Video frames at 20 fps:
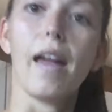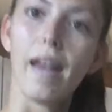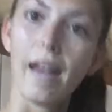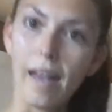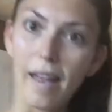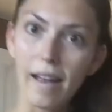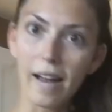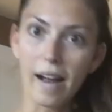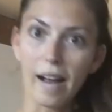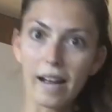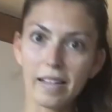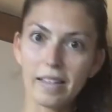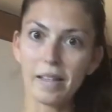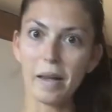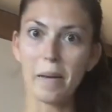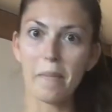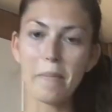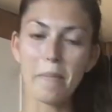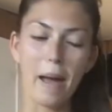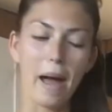Hey guys,
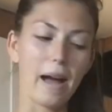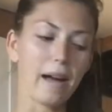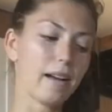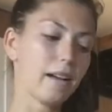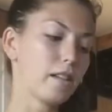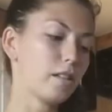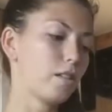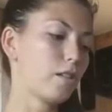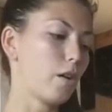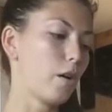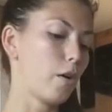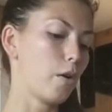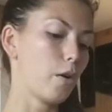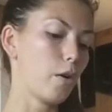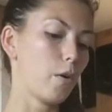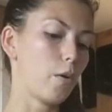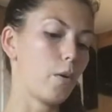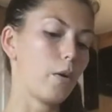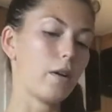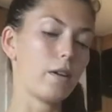I'm back.
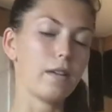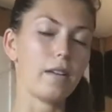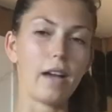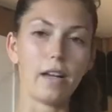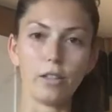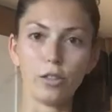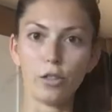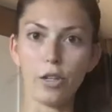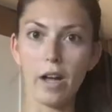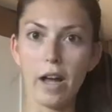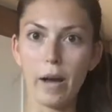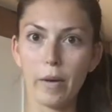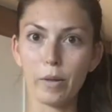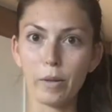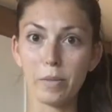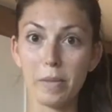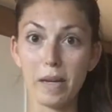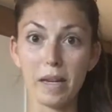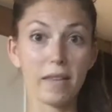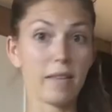So yesterday I
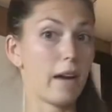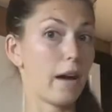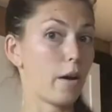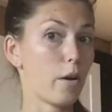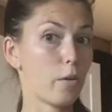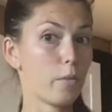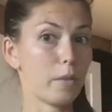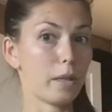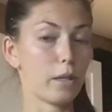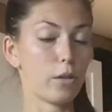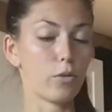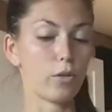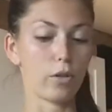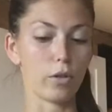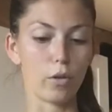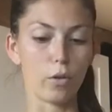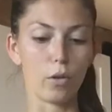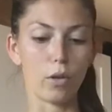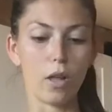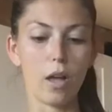was making that homemade
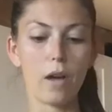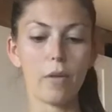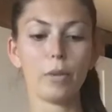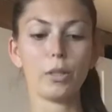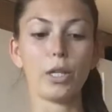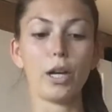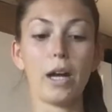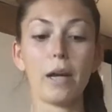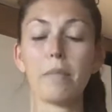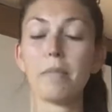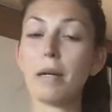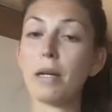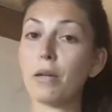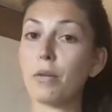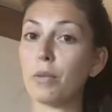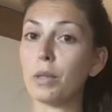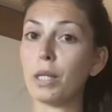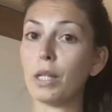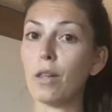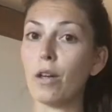granola, which I hadn't made in
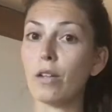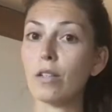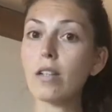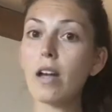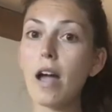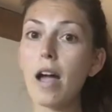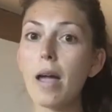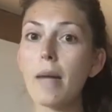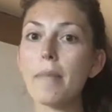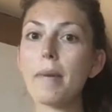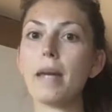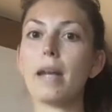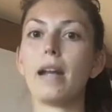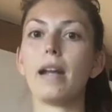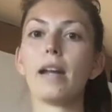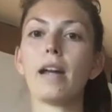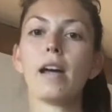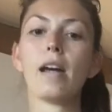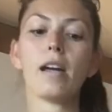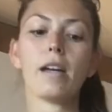a really long time, and
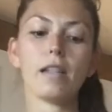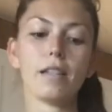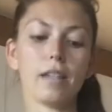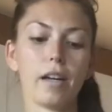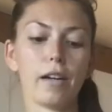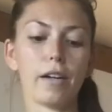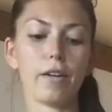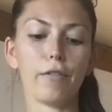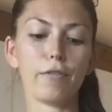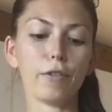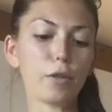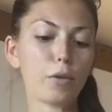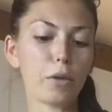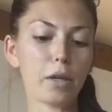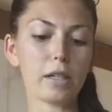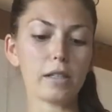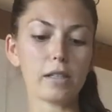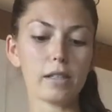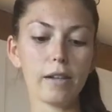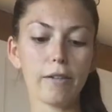I'd done a few
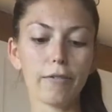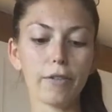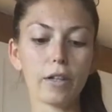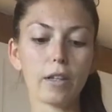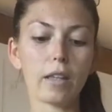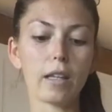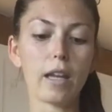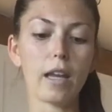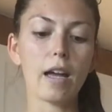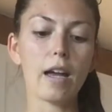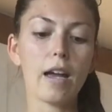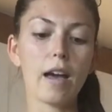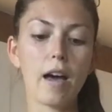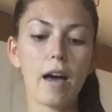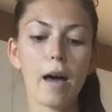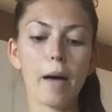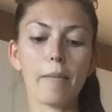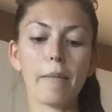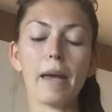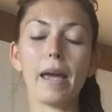things differently.
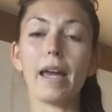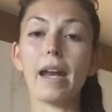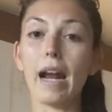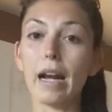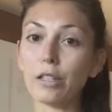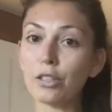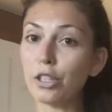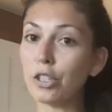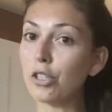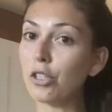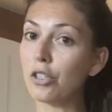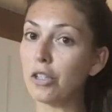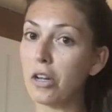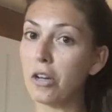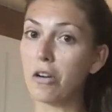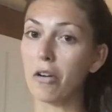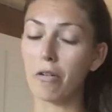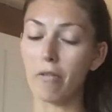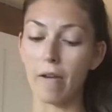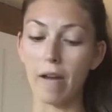It actually turned
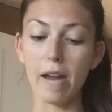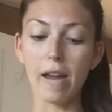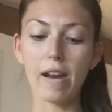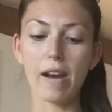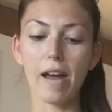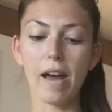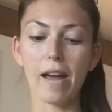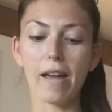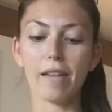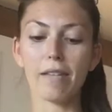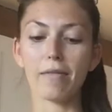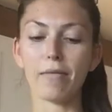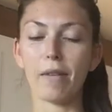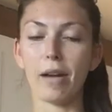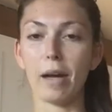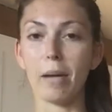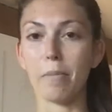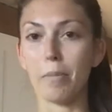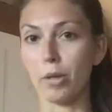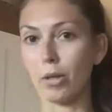out all right.
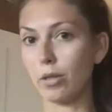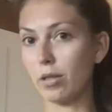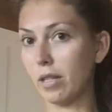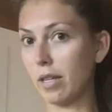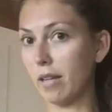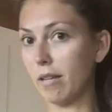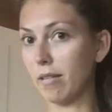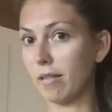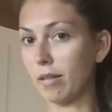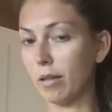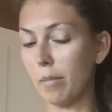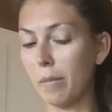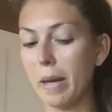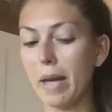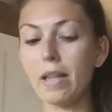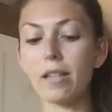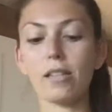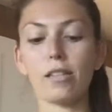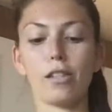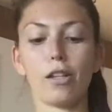I burnt it a little
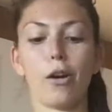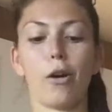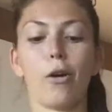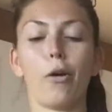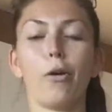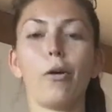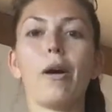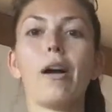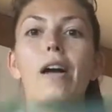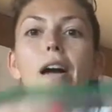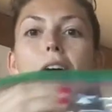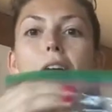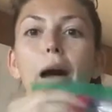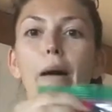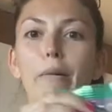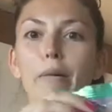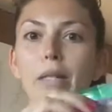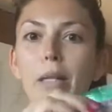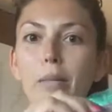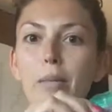bit, so
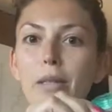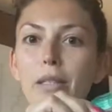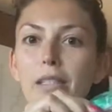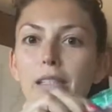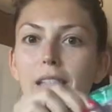I was able to